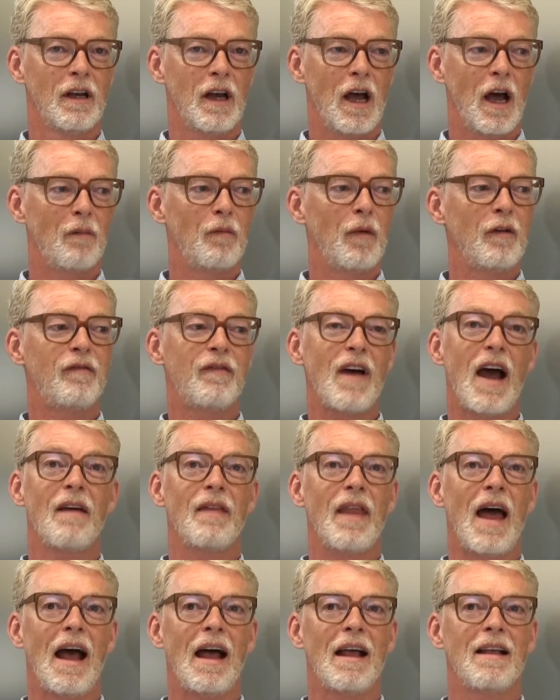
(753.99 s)
and we found
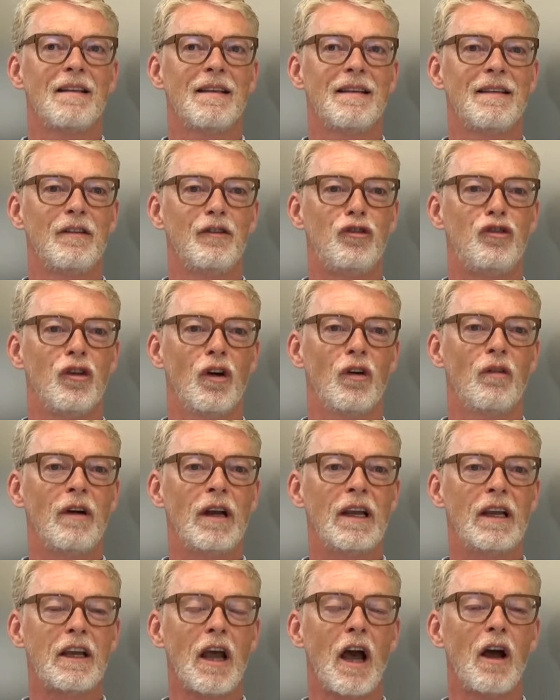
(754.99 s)
that
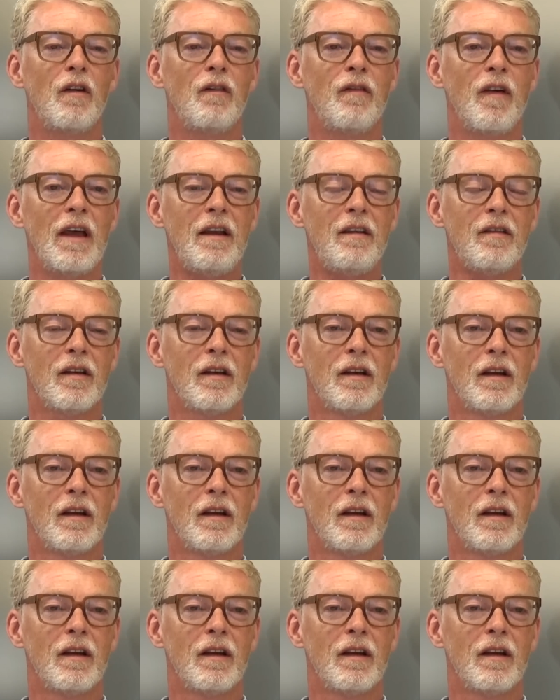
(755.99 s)
during COVID